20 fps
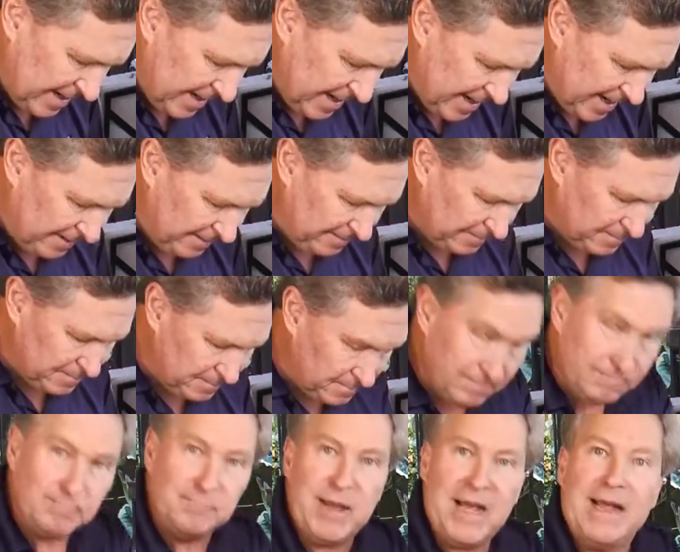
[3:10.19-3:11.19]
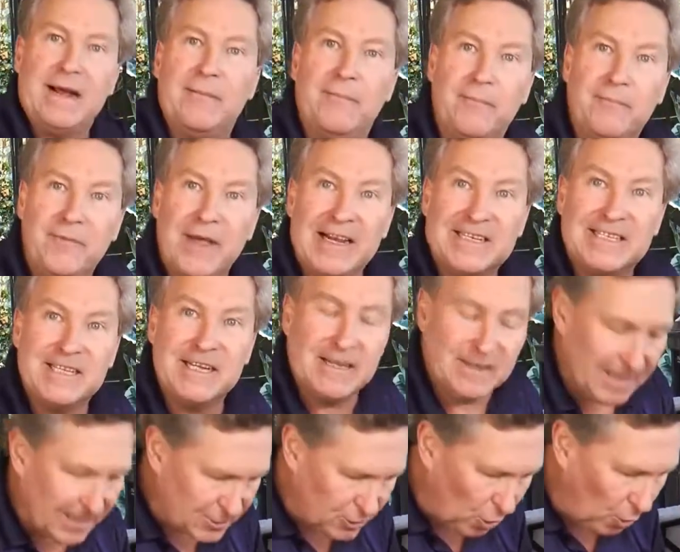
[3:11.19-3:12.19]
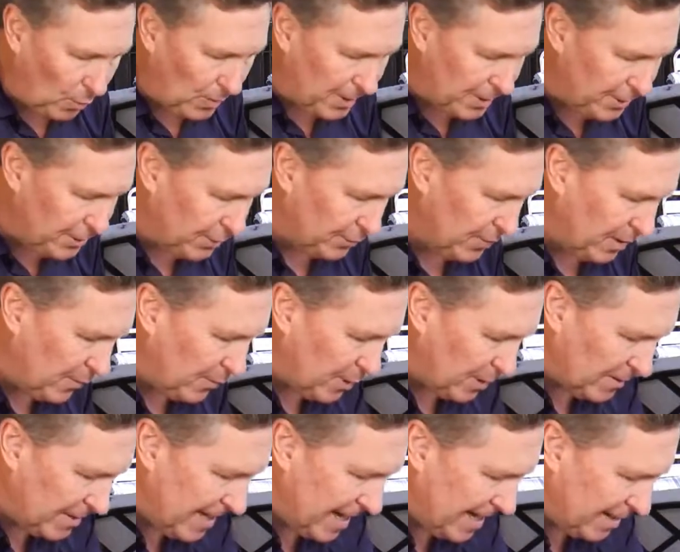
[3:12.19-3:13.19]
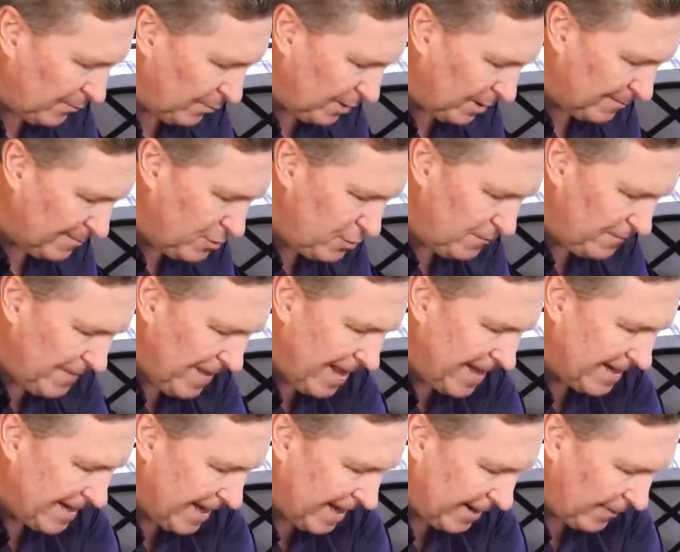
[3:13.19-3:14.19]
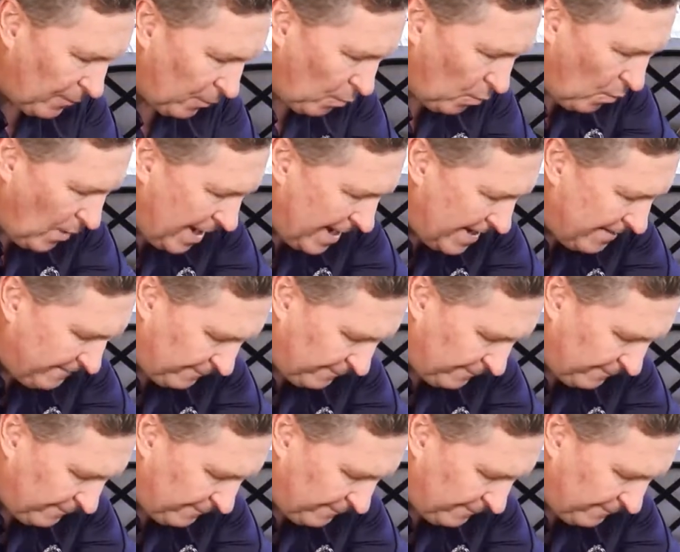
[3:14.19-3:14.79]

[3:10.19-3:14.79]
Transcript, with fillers: and bam, that's it. That's all we're gonna do. Now we're gonna take, we're gonna move that out of the way